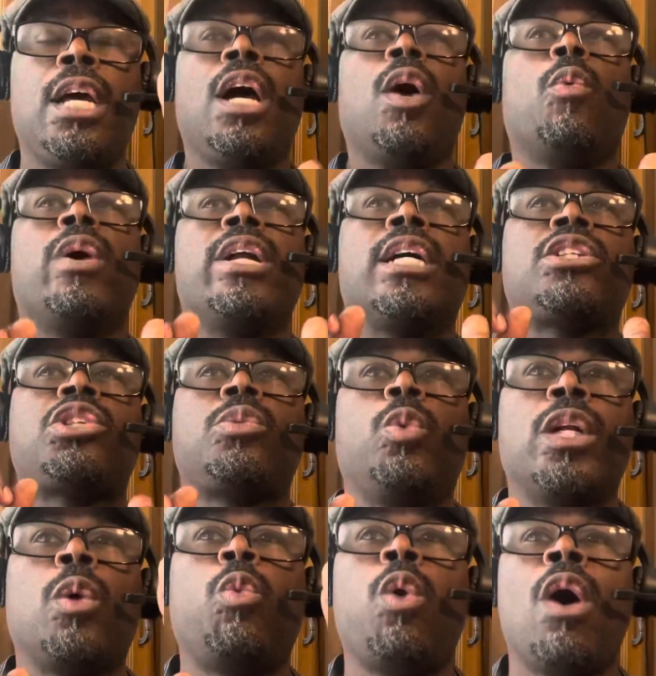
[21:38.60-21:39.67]
when
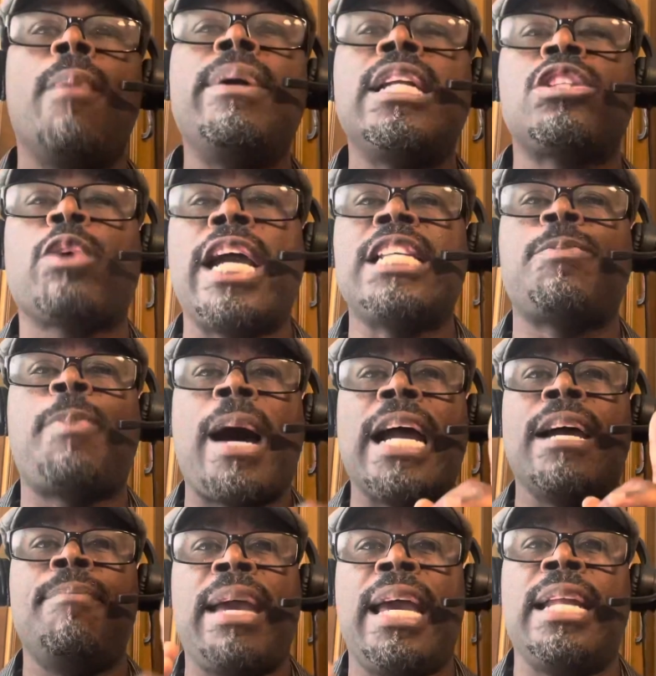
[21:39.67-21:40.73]
a woman is raised by a
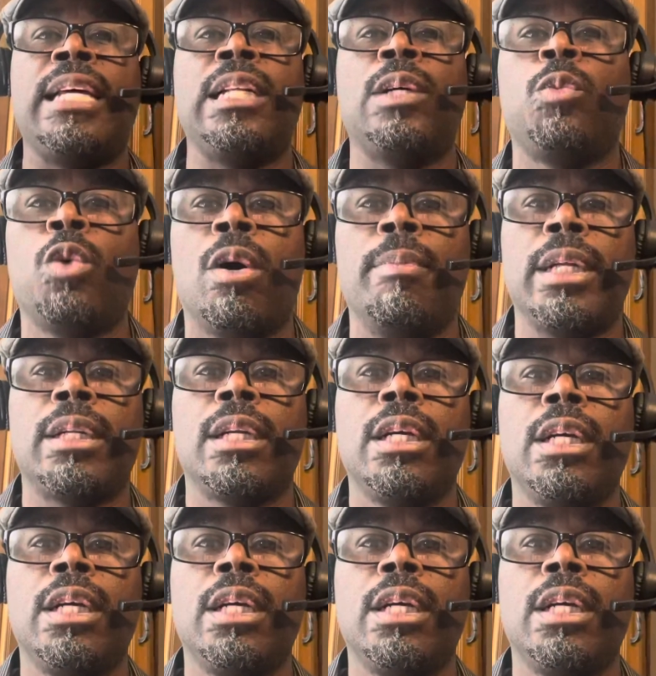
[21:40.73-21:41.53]
man and a woman,